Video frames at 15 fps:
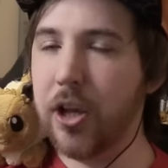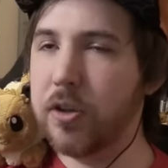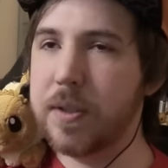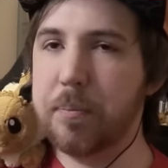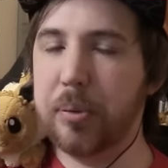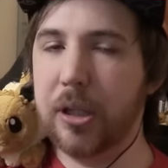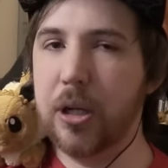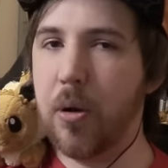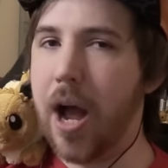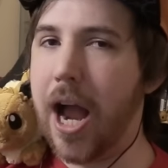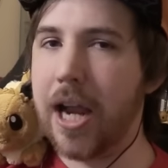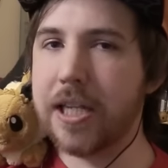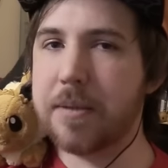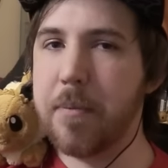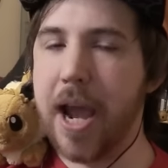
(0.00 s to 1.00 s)
those blue
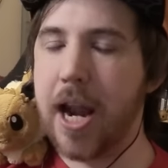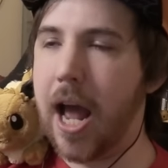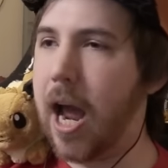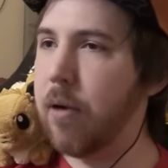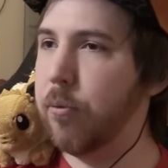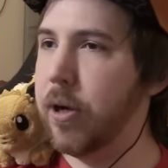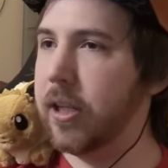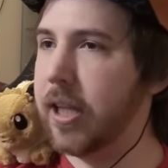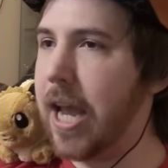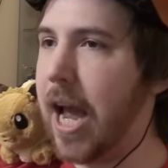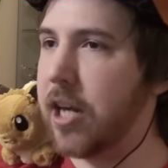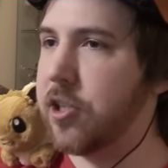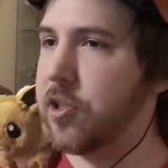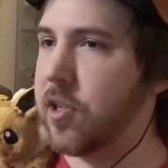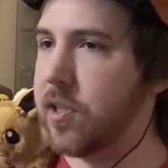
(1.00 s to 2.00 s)
eyes, man, I really
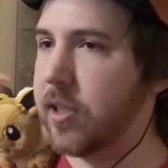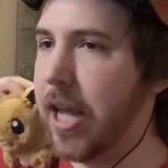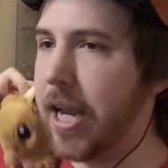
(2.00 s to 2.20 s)
had to just